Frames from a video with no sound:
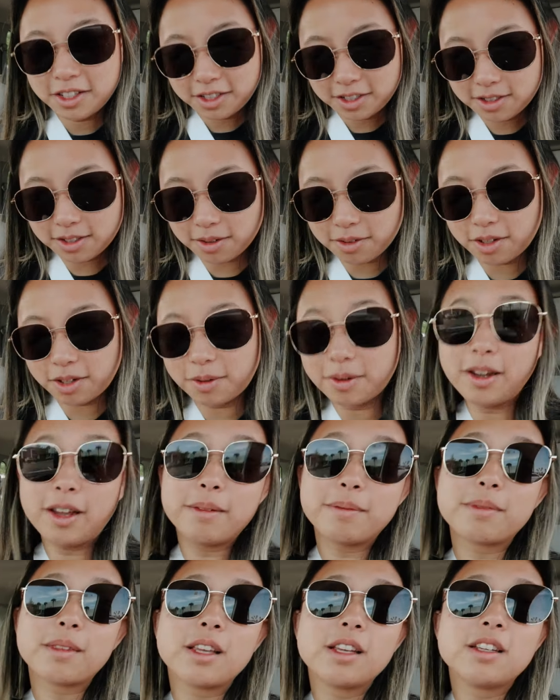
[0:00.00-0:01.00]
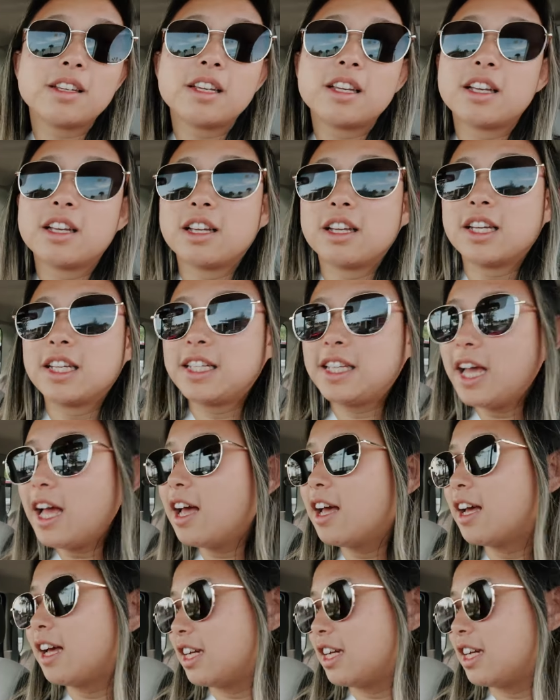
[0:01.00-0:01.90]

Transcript: So anyway, yeah,